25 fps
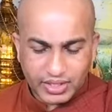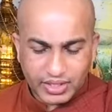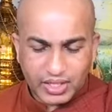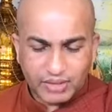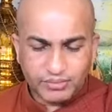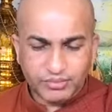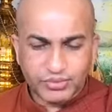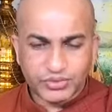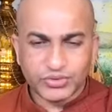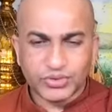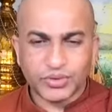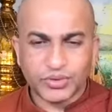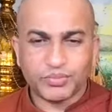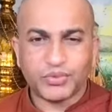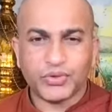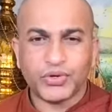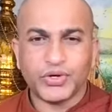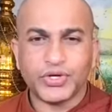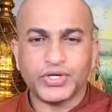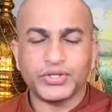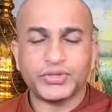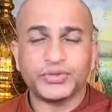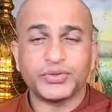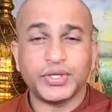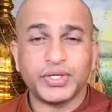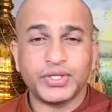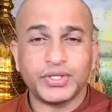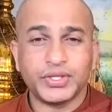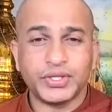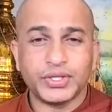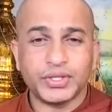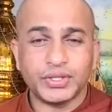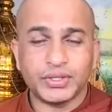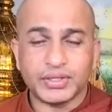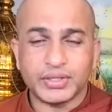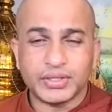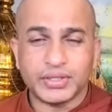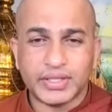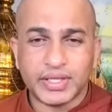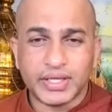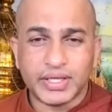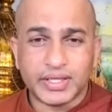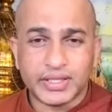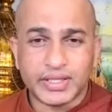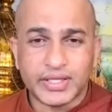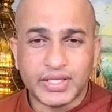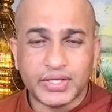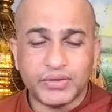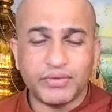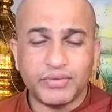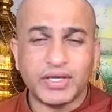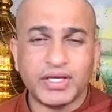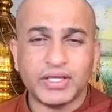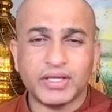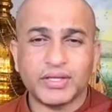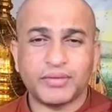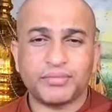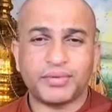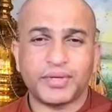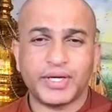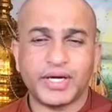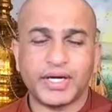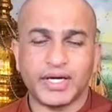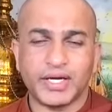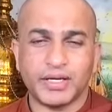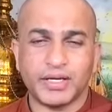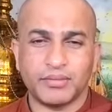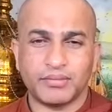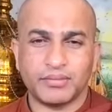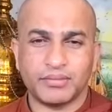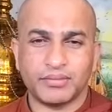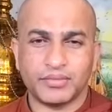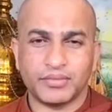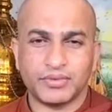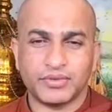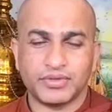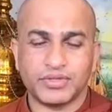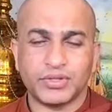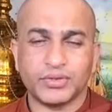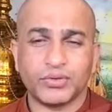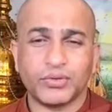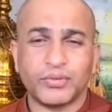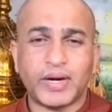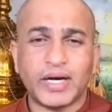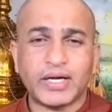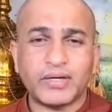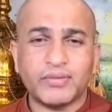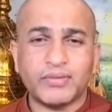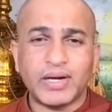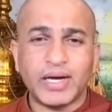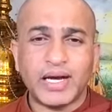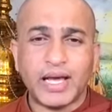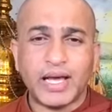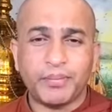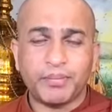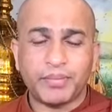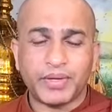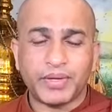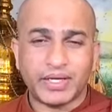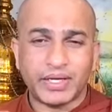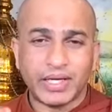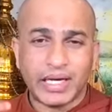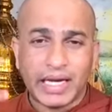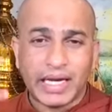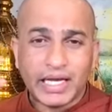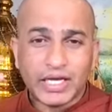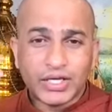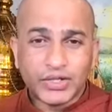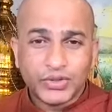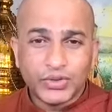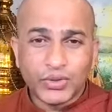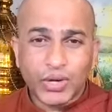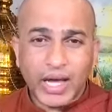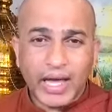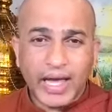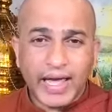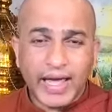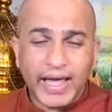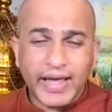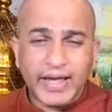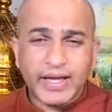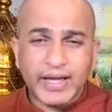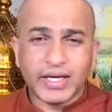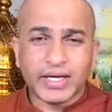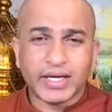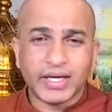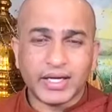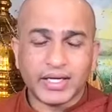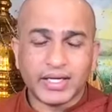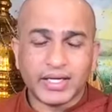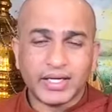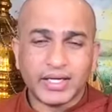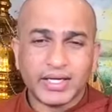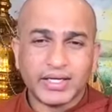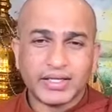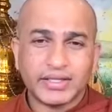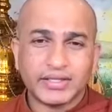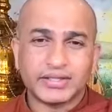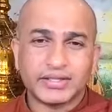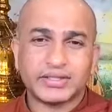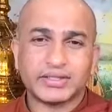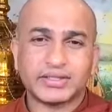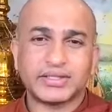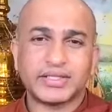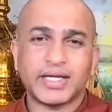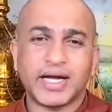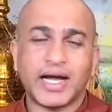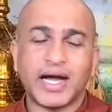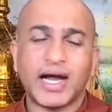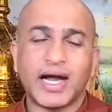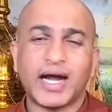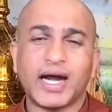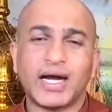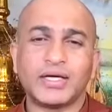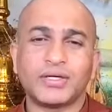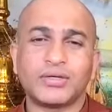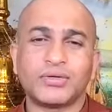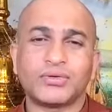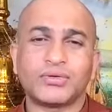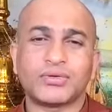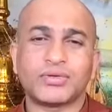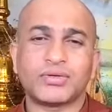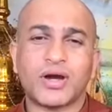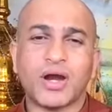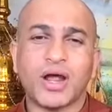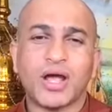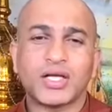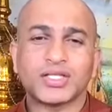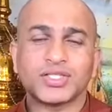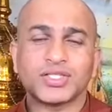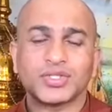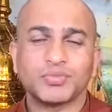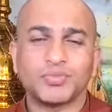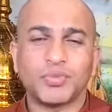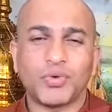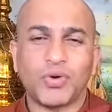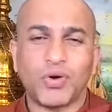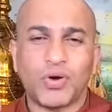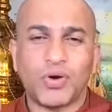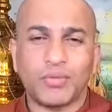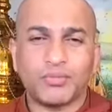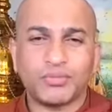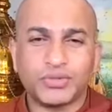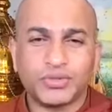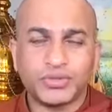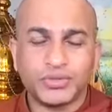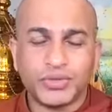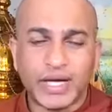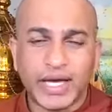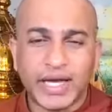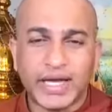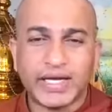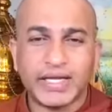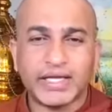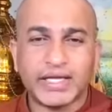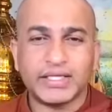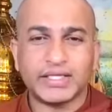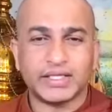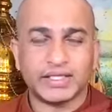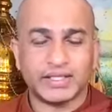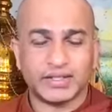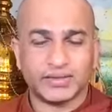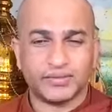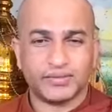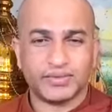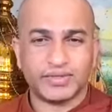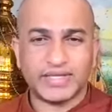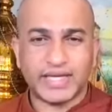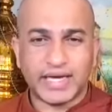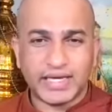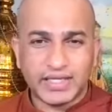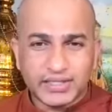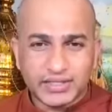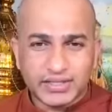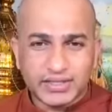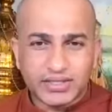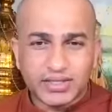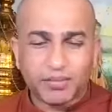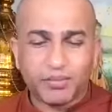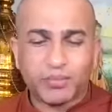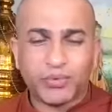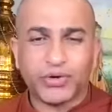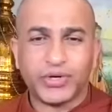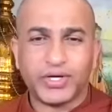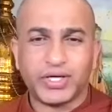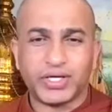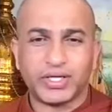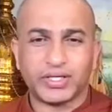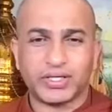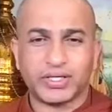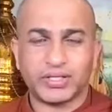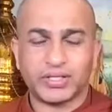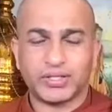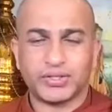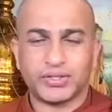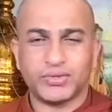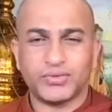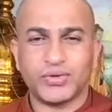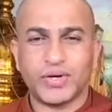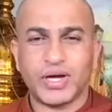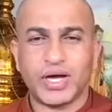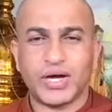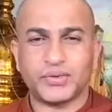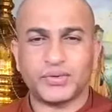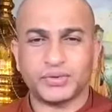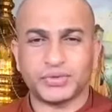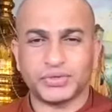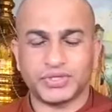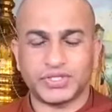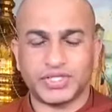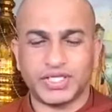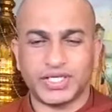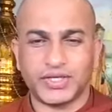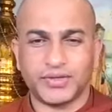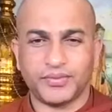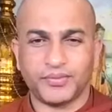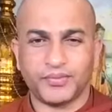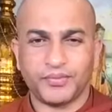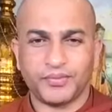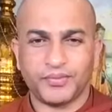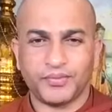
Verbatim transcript: come to a point when the, giving the freedom. So what will happen? Your anger start to transform to energy. That is the point you have to see.